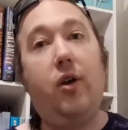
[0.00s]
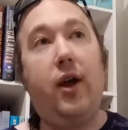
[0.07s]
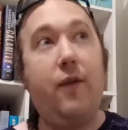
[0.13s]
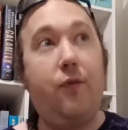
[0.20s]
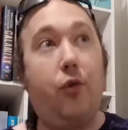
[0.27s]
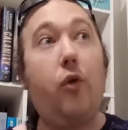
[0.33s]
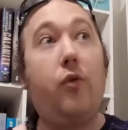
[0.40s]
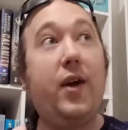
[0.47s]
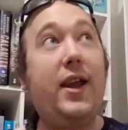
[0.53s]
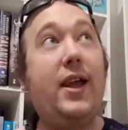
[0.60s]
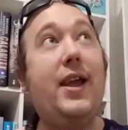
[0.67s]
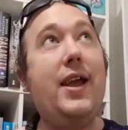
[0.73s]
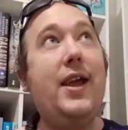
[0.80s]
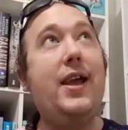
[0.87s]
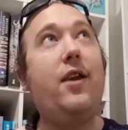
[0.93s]
if you're reading
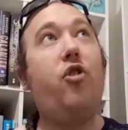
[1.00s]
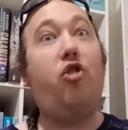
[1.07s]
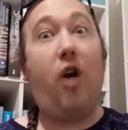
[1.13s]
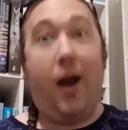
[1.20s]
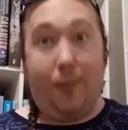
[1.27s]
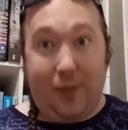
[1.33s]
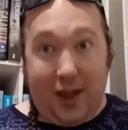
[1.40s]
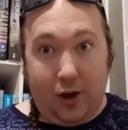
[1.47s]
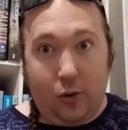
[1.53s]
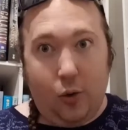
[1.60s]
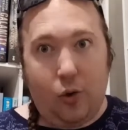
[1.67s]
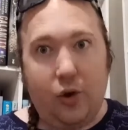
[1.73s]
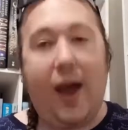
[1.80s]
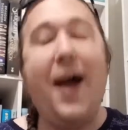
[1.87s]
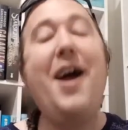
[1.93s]
in timeline
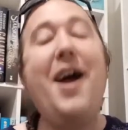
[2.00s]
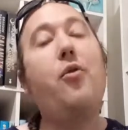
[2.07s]
order,